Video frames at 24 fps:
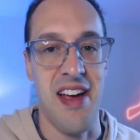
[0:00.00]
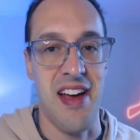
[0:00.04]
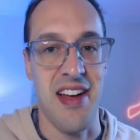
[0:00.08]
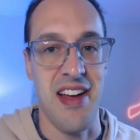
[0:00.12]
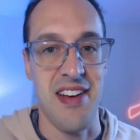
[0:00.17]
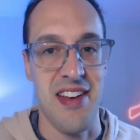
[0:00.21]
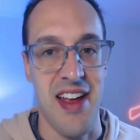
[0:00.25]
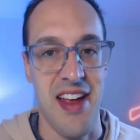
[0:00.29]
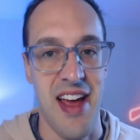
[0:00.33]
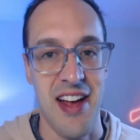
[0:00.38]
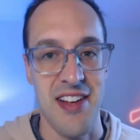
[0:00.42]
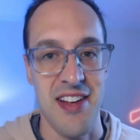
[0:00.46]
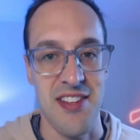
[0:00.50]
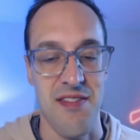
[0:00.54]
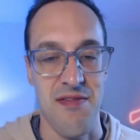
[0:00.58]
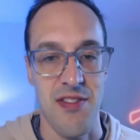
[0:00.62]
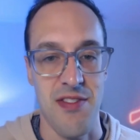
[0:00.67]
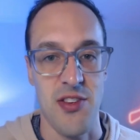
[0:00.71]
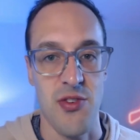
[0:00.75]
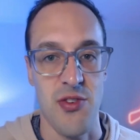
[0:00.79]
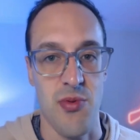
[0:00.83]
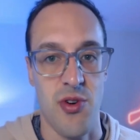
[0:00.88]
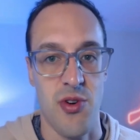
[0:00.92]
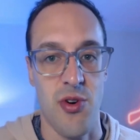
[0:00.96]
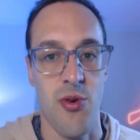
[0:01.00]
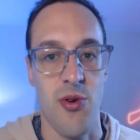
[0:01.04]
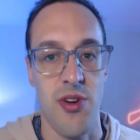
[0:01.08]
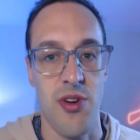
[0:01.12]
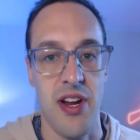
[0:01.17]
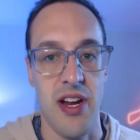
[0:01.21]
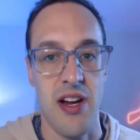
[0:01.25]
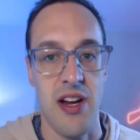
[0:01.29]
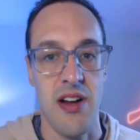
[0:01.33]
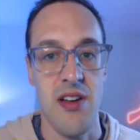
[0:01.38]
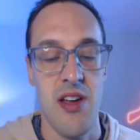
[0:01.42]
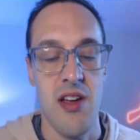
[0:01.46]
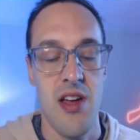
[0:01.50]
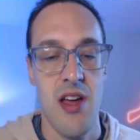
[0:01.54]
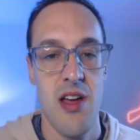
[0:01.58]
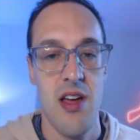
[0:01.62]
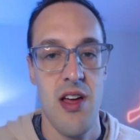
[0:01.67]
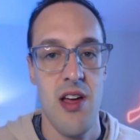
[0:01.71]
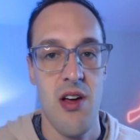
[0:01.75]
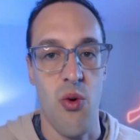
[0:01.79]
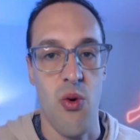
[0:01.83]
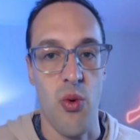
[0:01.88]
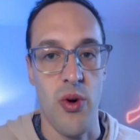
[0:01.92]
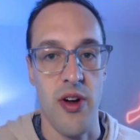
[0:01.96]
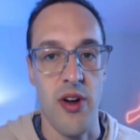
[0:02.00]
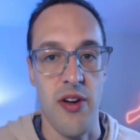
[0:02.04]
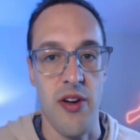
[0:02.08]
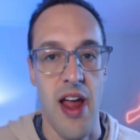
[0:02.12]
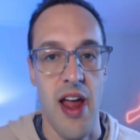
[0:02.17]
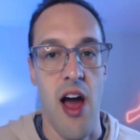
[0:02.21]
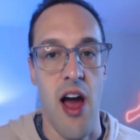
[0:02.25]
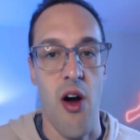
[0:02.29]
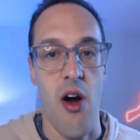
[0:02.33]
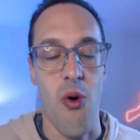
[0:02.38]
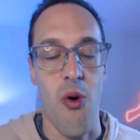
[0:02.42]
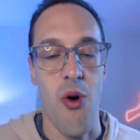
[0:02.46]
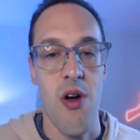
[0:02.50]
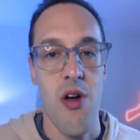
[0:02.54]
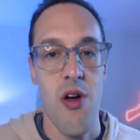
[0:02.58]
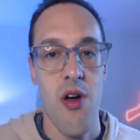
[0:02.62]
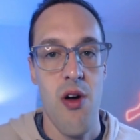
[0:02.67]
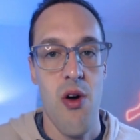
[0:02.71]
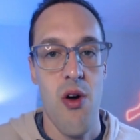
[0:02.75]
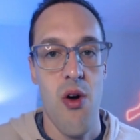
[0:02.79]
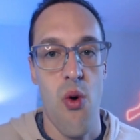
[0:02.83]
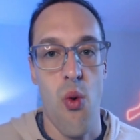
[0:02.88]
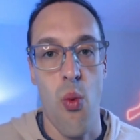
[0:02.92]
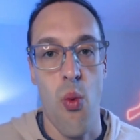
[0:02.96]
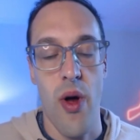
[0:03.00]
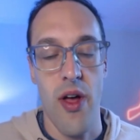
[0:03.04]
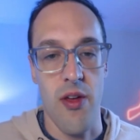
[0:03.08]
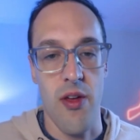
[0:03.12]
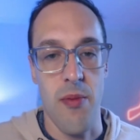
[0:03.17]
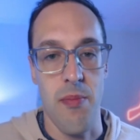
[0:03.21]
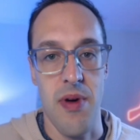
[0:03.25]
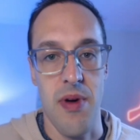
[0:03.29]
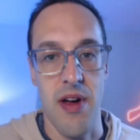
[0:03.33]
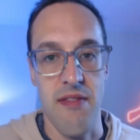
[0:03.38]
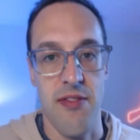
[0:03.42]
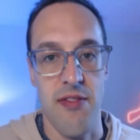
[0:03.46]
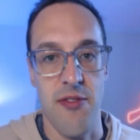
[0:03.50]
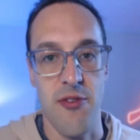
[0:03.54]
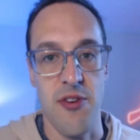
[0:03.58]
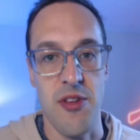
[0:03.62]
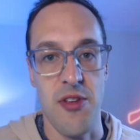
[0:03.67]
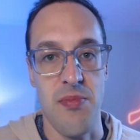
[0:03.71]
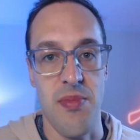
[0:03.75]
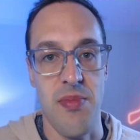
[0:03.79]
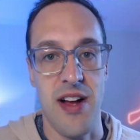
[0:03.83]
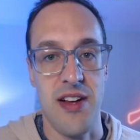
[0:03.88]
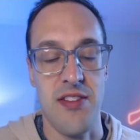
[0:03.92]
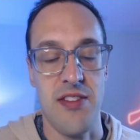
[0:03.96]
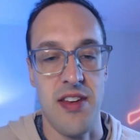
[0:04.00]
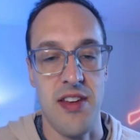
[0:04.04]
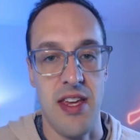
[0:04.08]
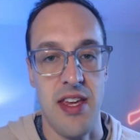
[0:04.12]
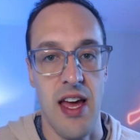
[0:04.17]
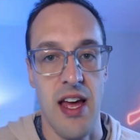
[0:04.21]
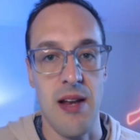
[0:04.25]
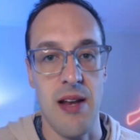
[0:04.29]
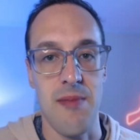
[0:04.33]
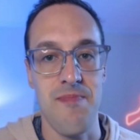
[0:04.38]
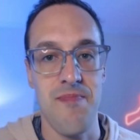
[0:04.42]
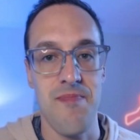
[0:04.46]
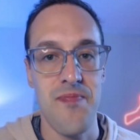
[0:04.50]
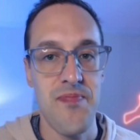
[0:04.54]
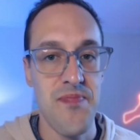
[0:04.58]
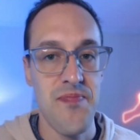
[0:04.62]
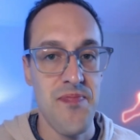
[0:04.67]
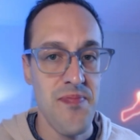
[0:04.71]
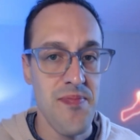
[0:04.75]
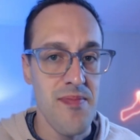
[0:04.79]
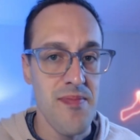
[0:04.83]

And as of this recording, we are now well above 30 bucks again.